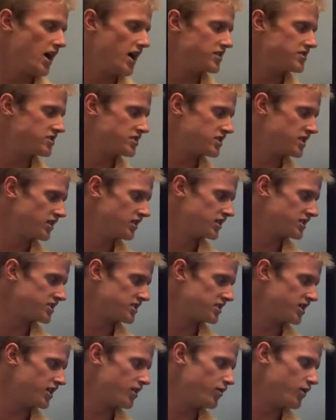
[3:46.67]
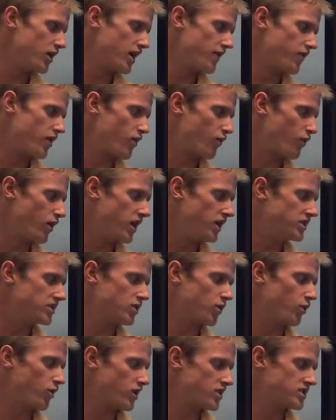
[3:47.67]
As you see listed here, we have our rated
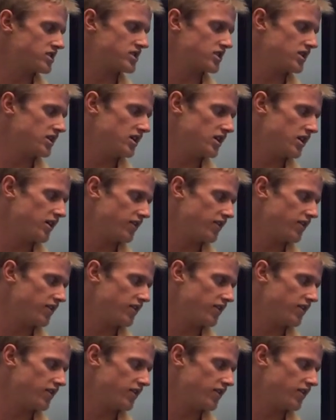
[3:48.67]
torques,